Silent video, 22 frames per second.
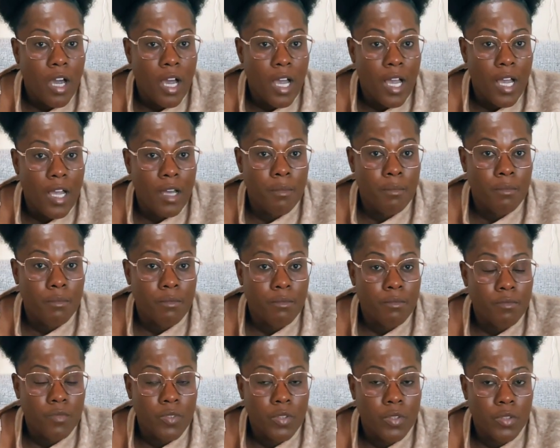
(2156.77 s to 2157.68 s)

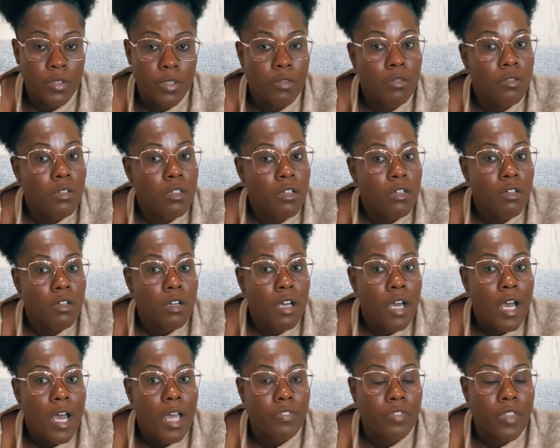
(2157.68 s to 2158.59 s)
Um, you know,
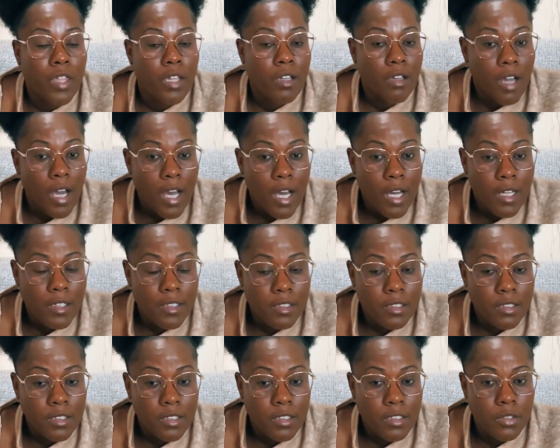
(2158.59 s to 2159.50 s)
I thank God,
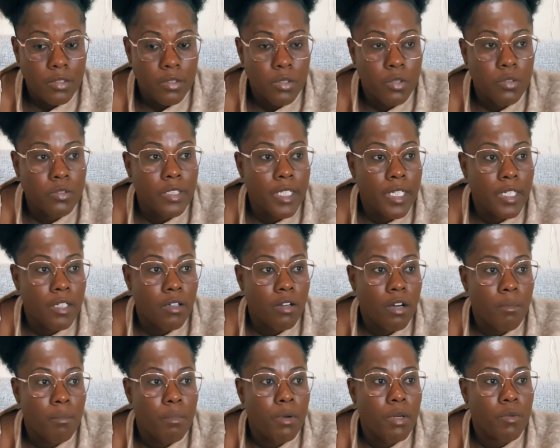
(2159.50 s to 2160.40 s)
you know, they
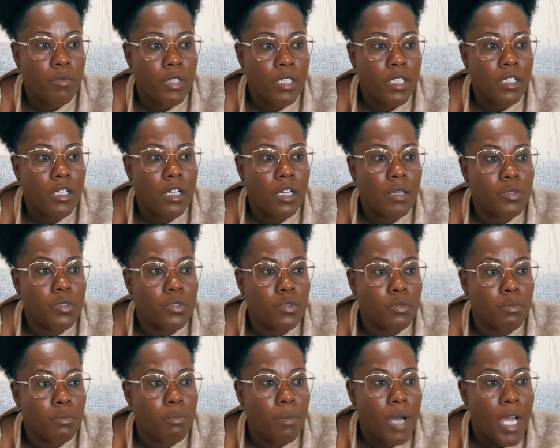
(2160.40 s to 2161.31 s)
are. But when it
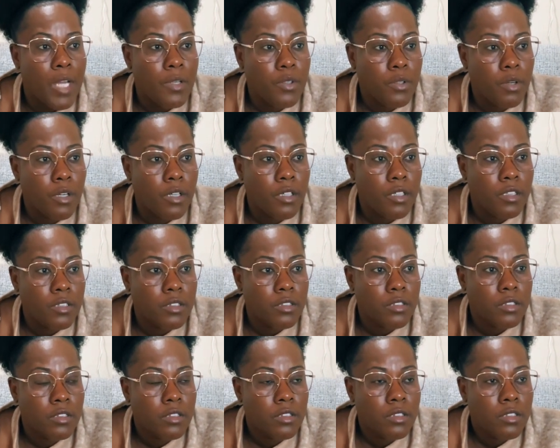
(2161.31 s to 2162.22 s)
comes to my
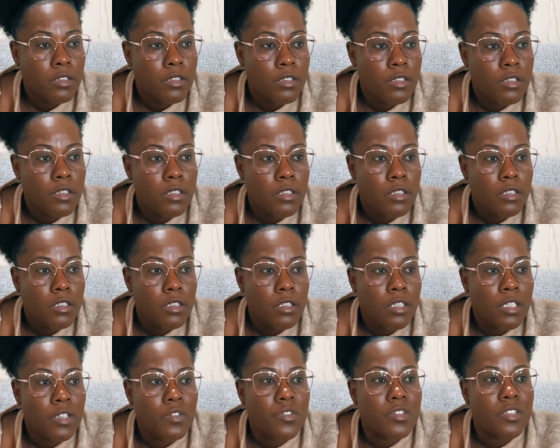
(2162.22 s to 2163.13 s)
daughters,
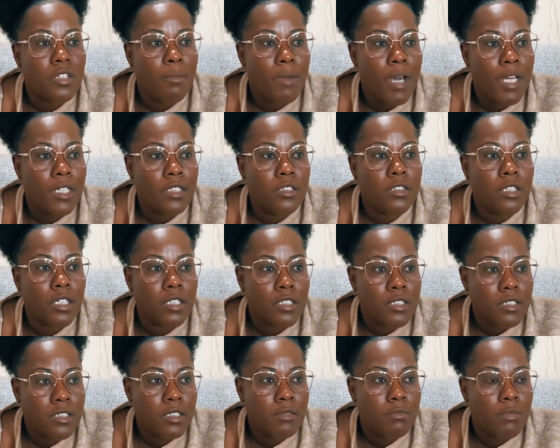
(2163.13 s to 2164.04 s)
if somebody
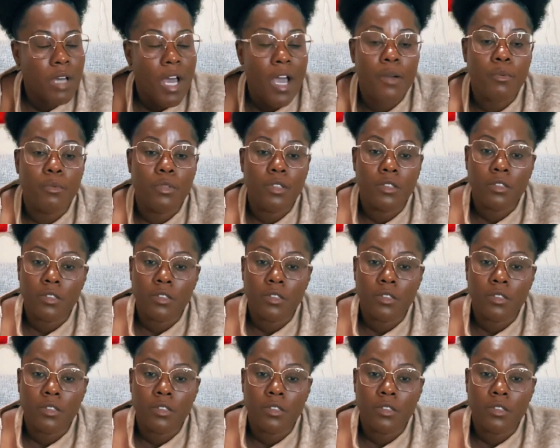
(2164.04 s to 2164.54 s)
touched them, I